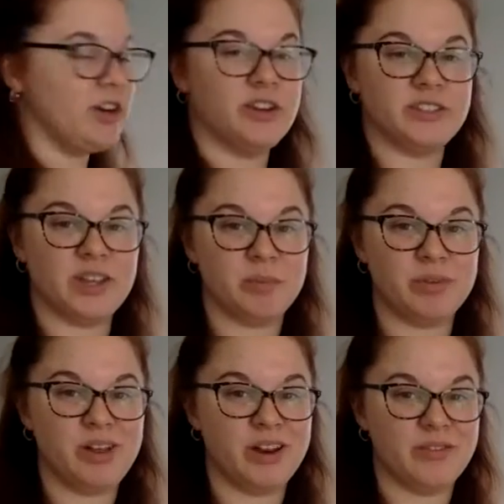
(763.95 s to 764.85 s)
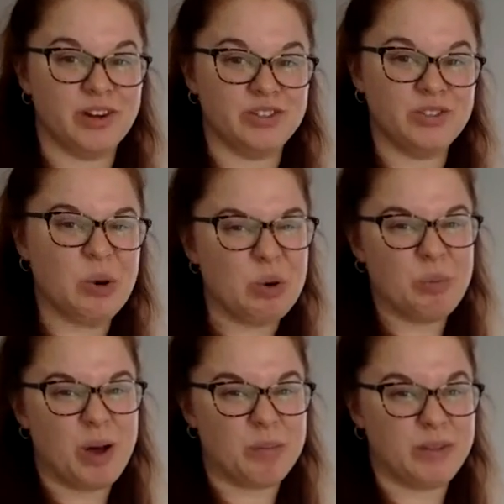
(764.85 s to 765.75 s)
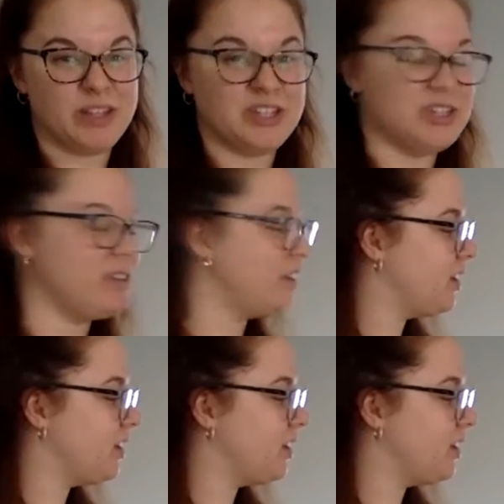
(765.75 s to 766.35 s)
our sample out of our total population